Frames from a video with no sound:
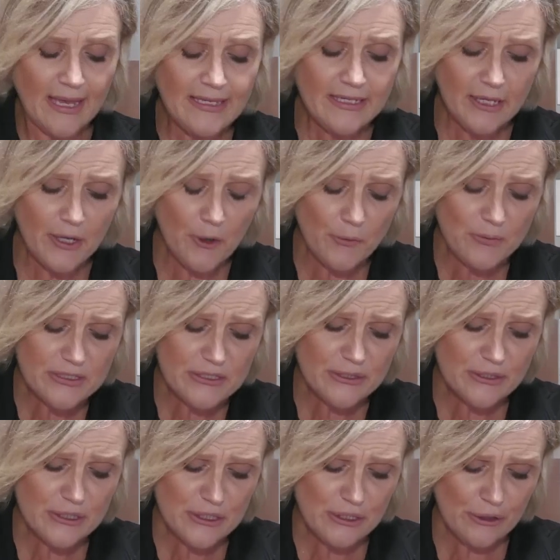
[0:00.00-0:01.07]
it helps to
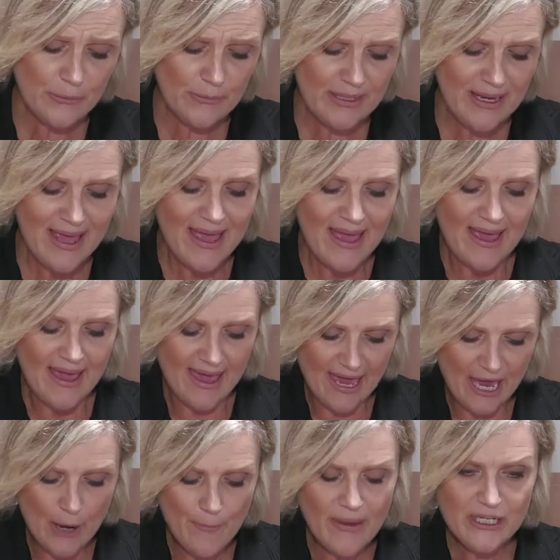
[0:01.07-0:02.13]
determine
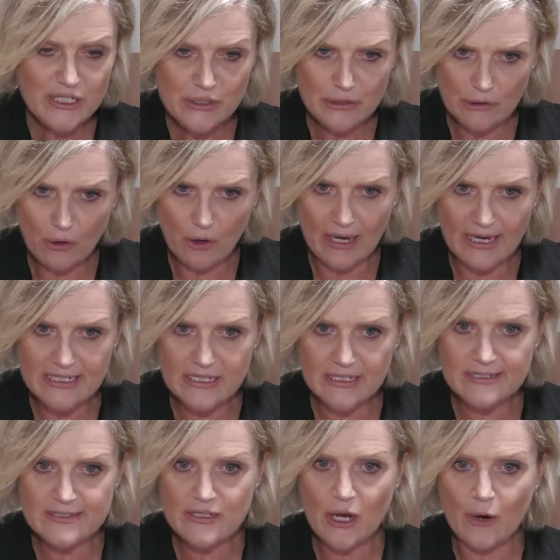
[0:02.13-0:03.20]
how much light
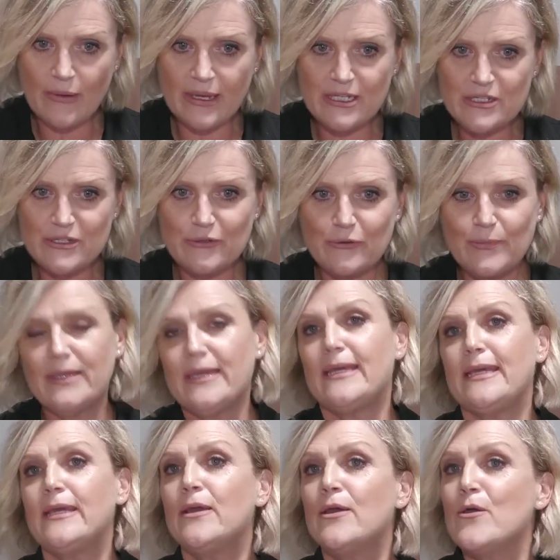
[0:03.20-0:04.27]
is going to
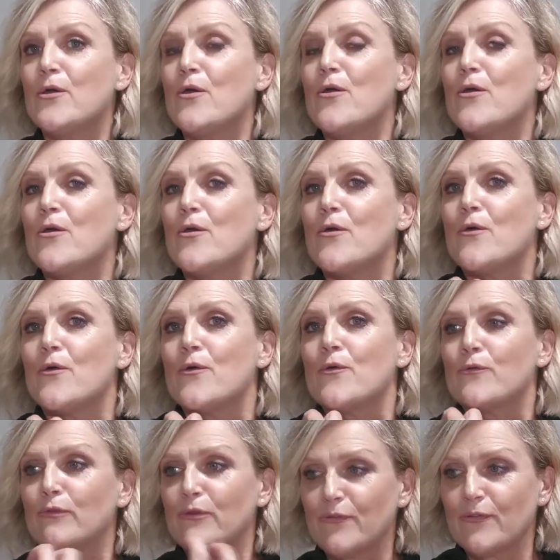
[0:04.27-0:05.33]
be
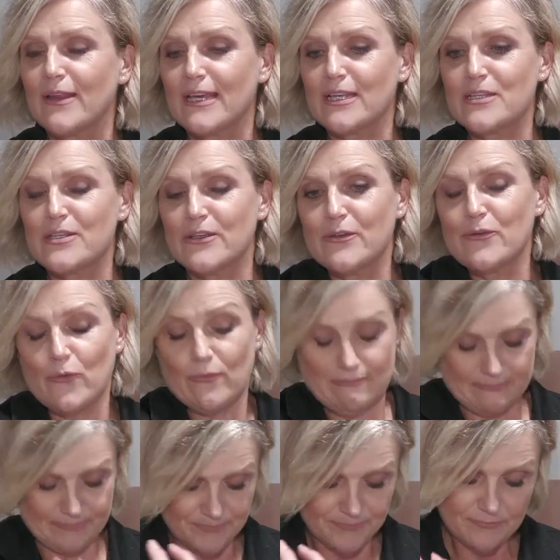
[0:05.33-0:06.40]
reflected,
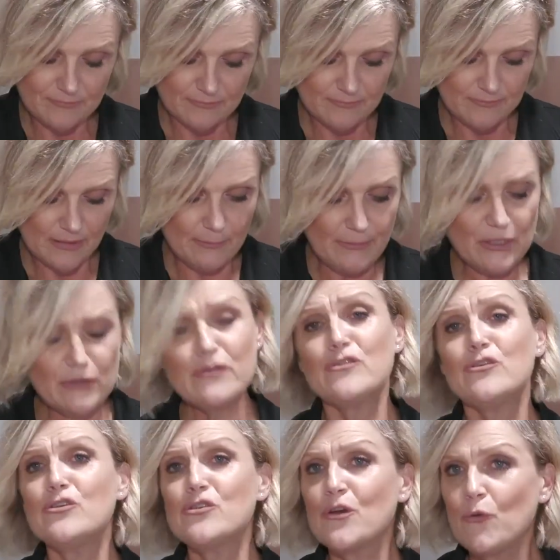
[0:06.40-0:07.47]
because
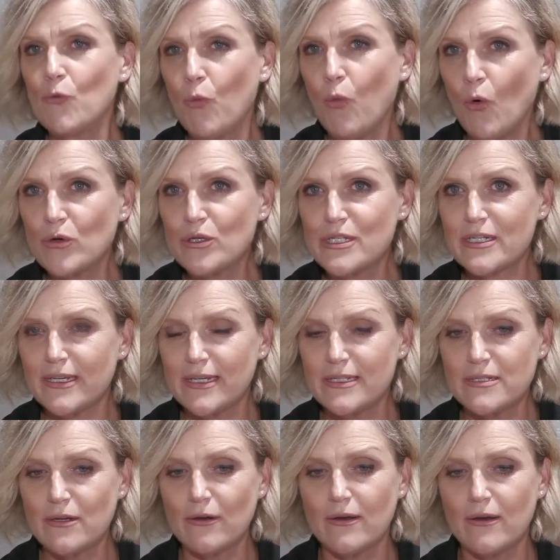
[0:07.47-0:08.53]
you don't want
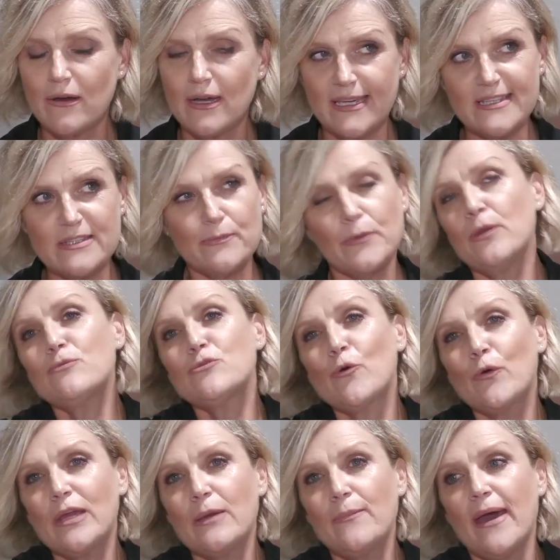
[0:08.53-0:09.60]
it, I guess when I'm
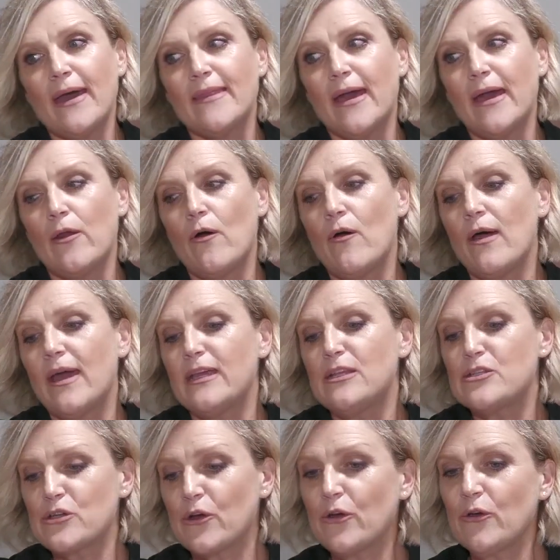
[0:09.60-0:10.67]
talking about that, I
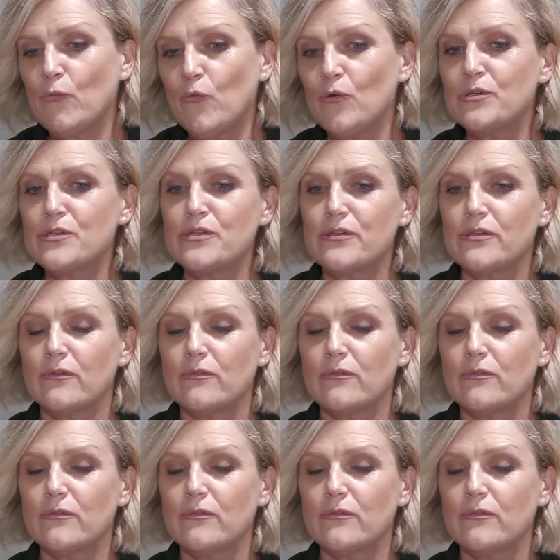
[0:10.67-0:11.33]
don't want